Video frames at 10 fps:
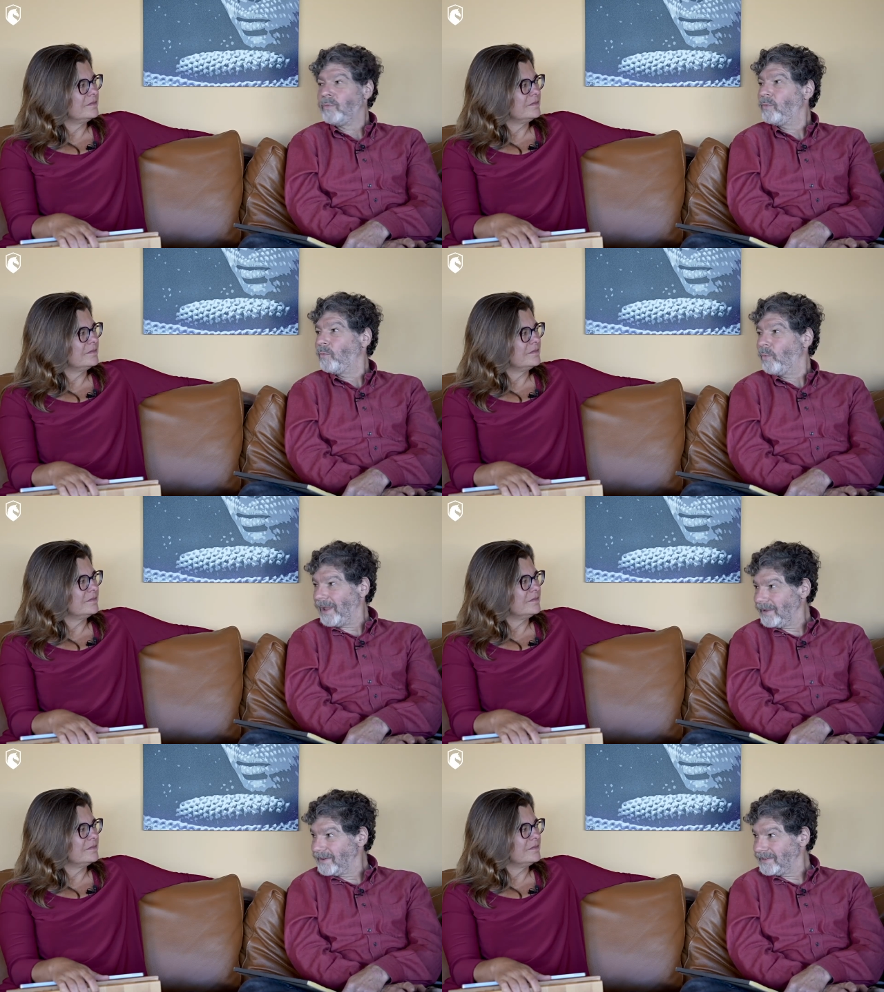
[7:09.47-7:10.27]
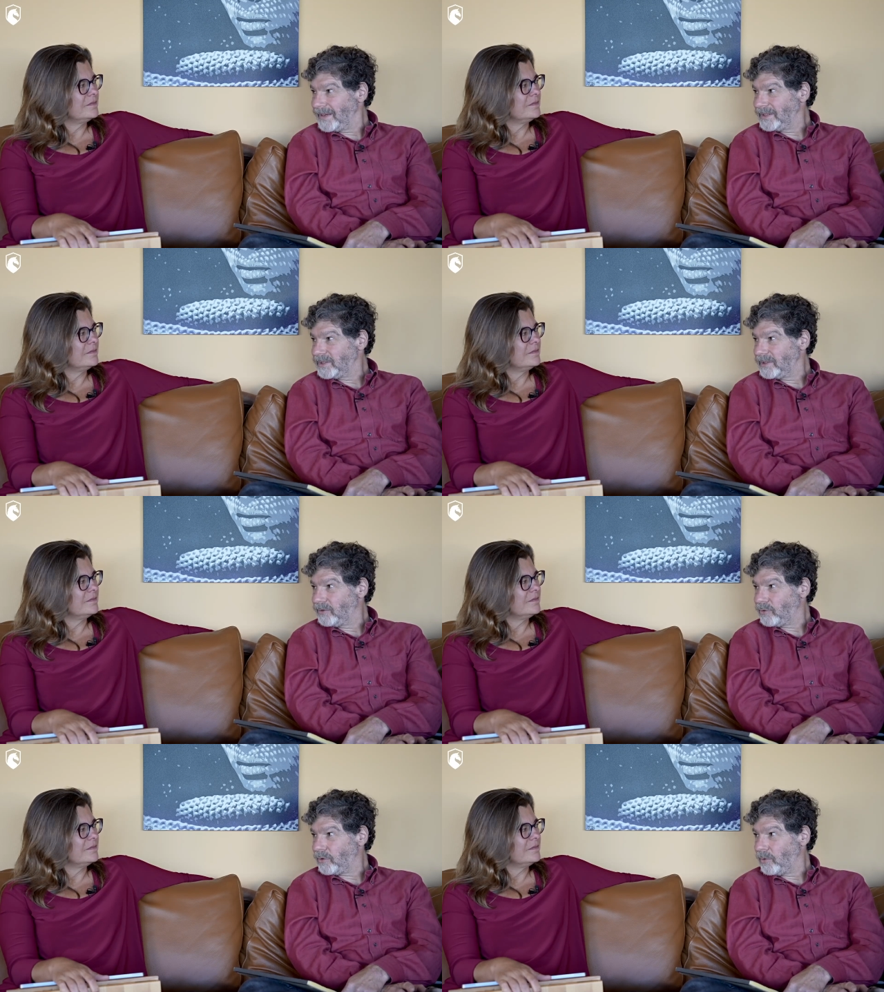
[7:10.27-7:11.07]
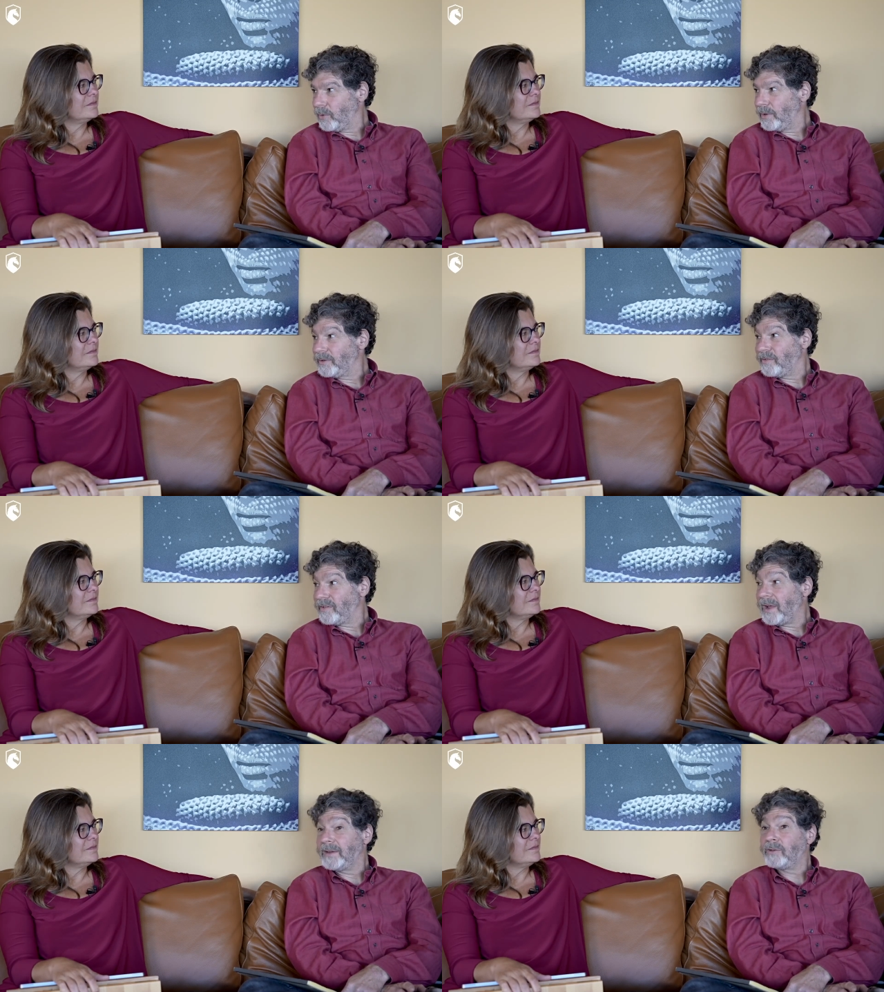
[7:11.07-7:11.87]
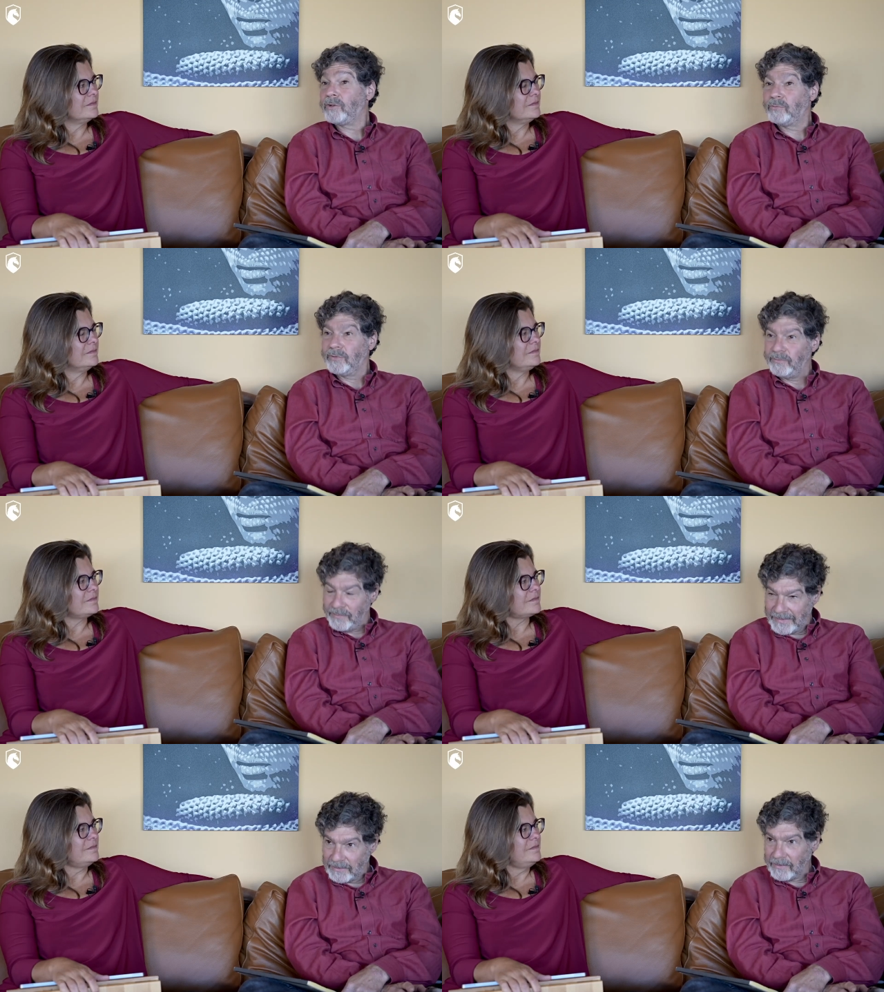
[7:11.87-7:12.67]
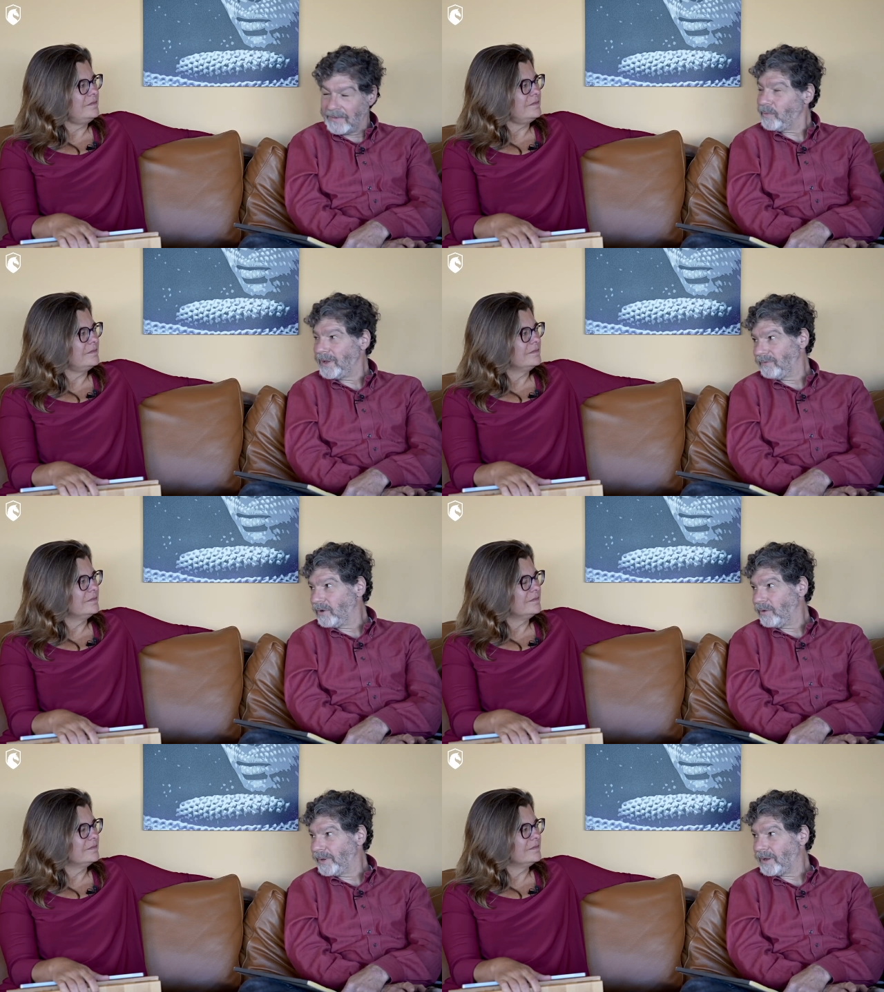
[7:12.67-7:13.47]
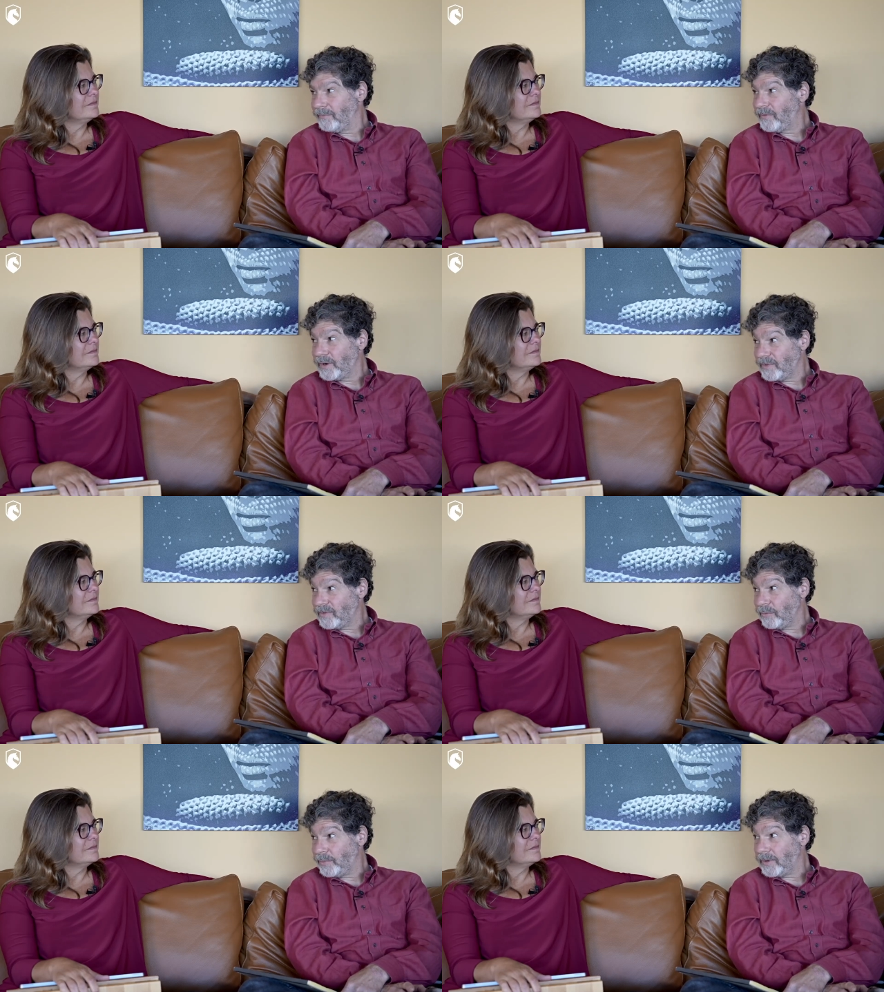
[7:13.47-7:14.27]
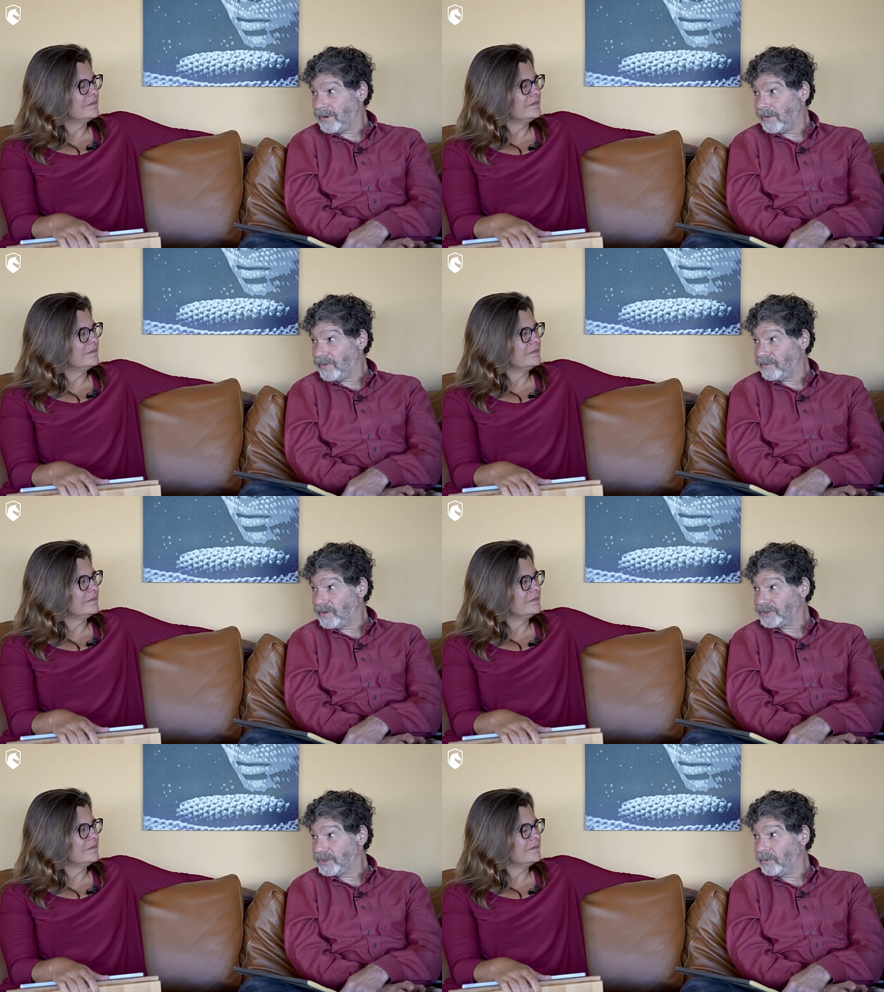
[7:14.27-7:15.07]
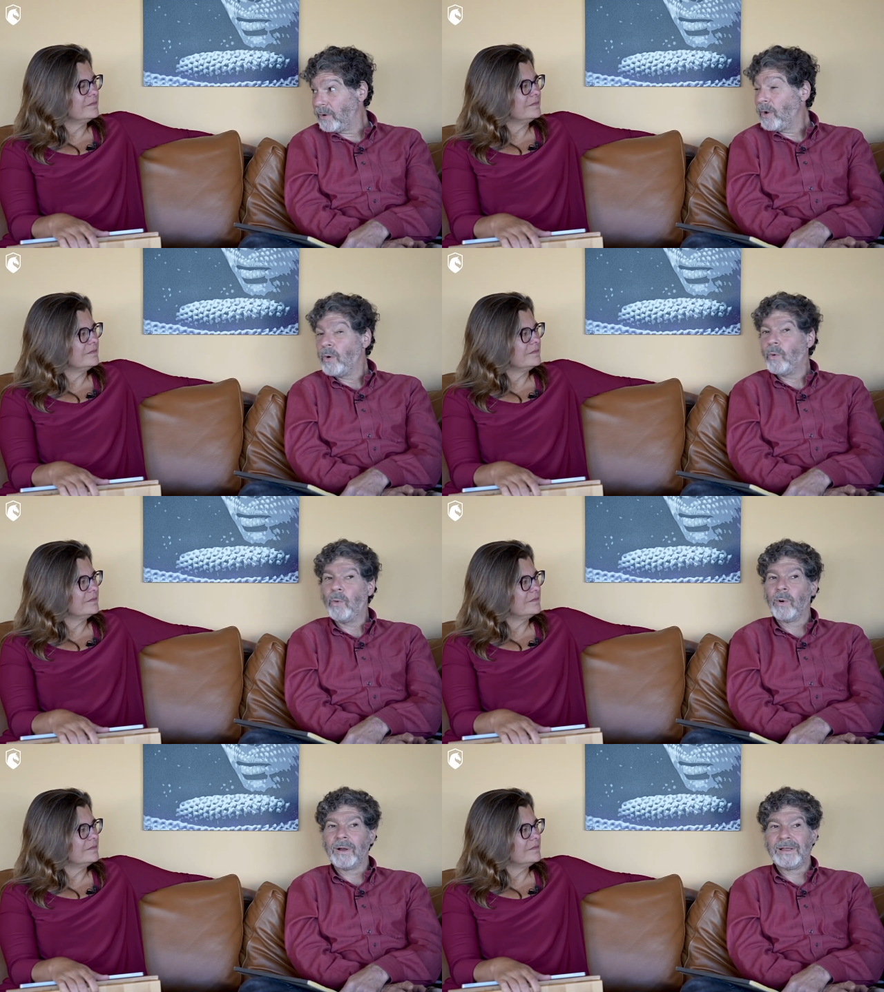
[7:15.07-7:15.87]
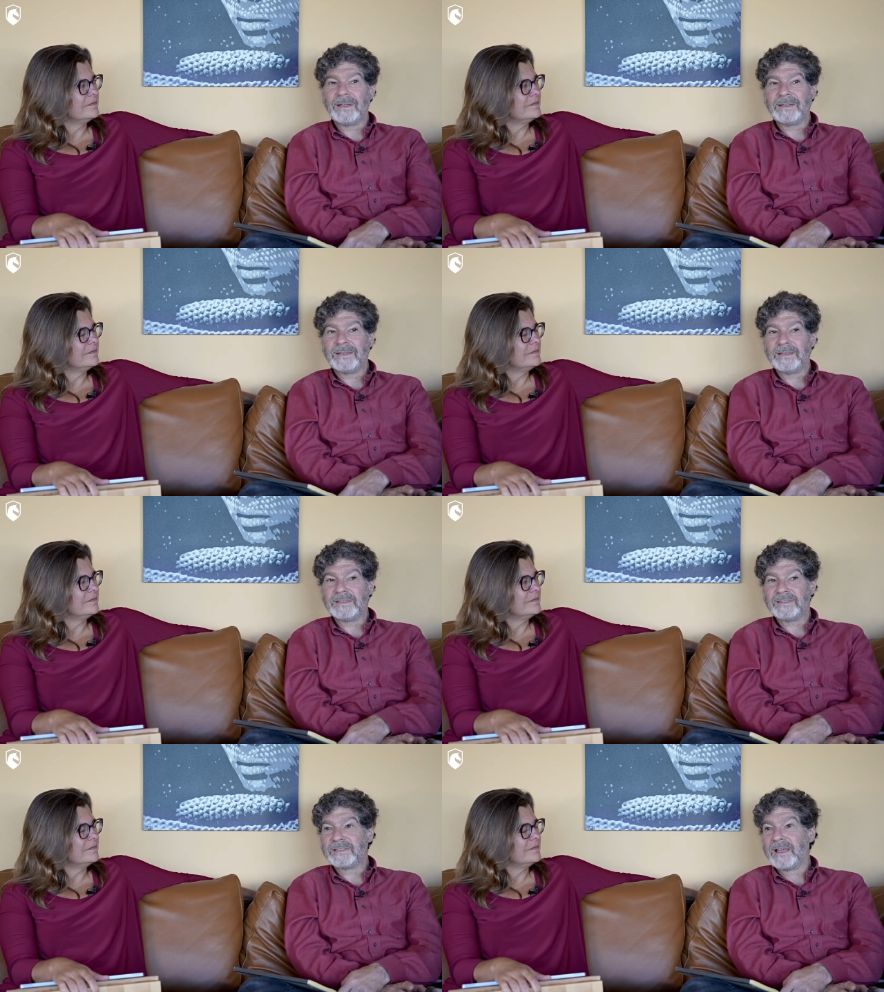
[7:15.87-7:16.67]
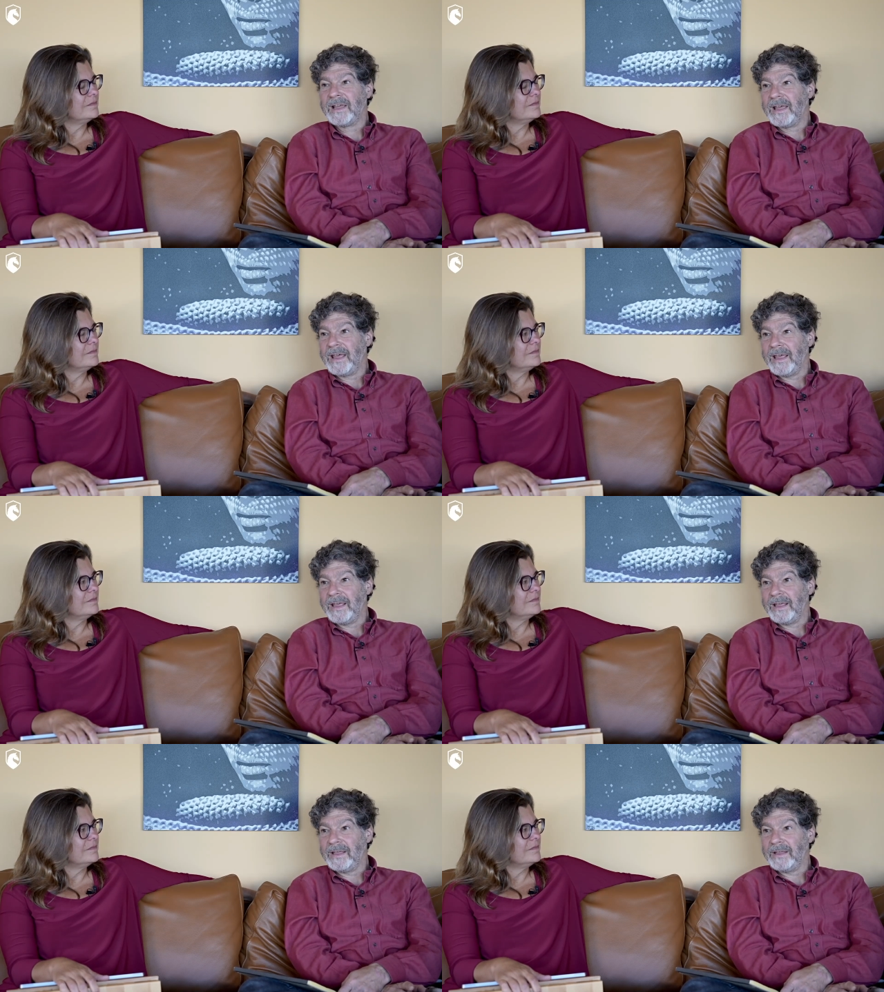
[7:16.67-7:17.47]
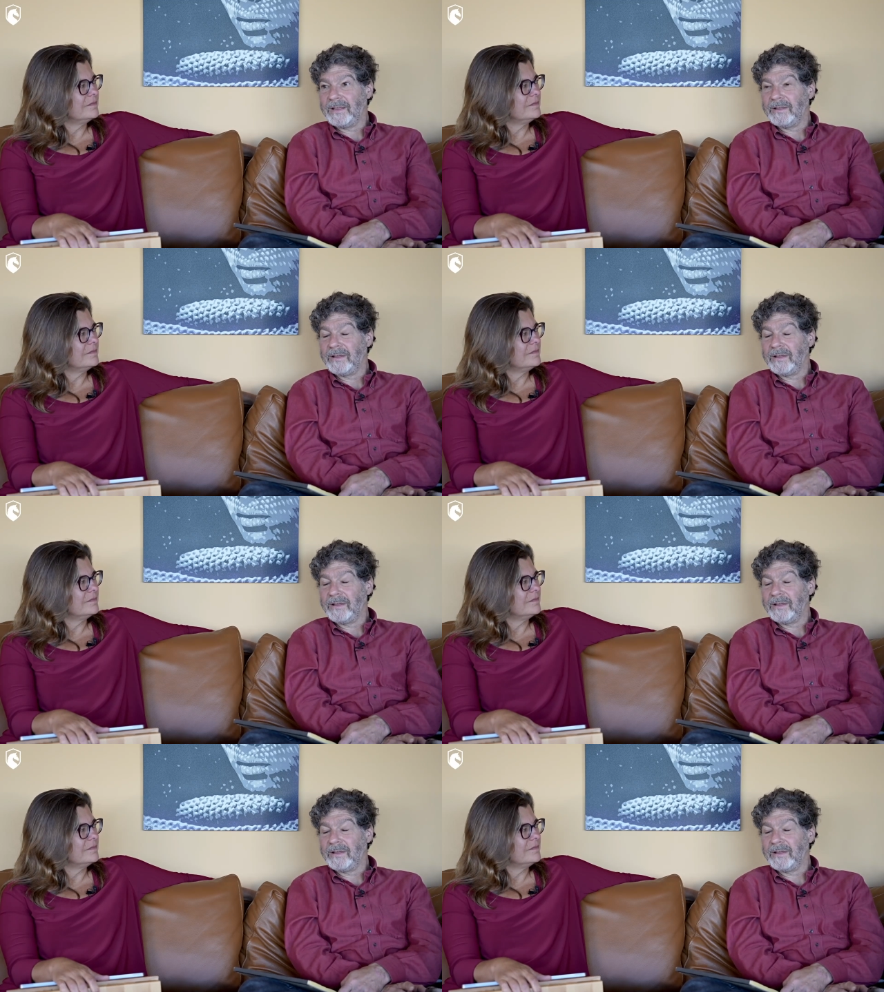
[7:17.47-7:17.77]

Speaker 1: well intentioned troll designed to reveal that we have all become very stupid around this issue, or it is a.